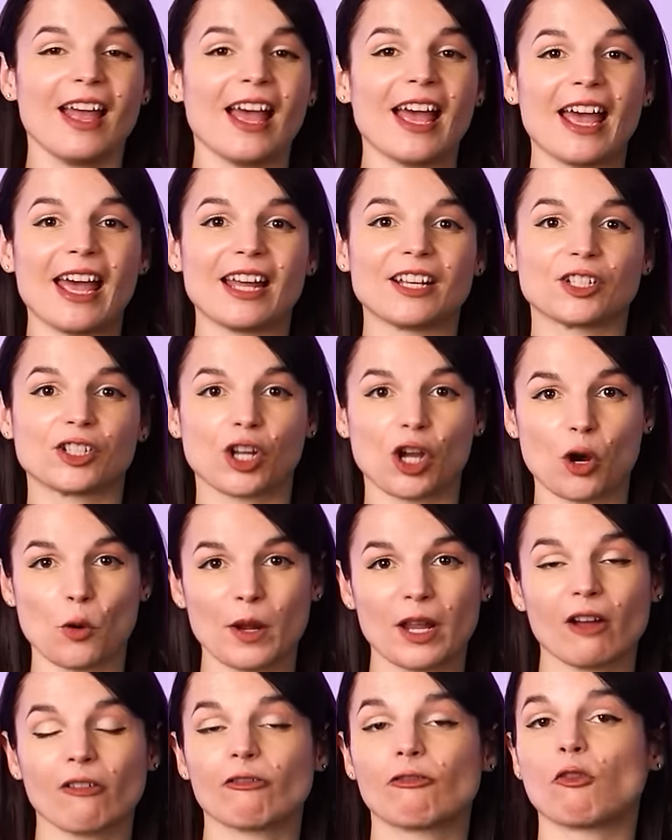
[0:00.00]
and
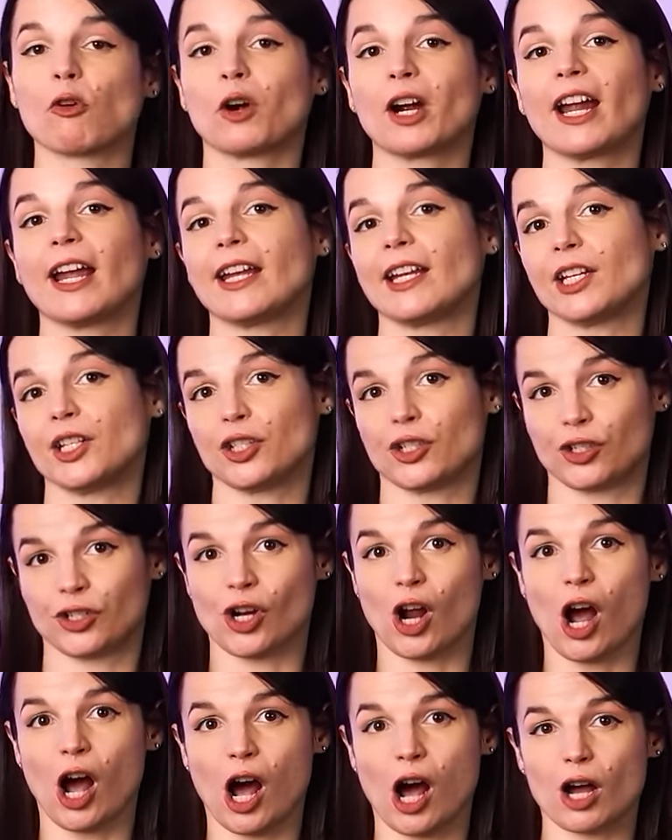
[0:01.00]
going for a
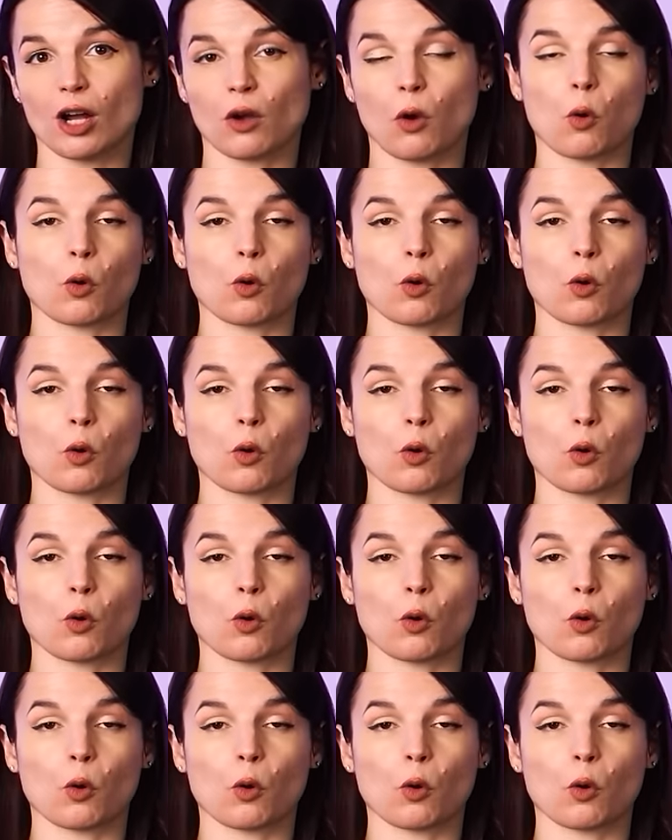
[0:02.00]
jog,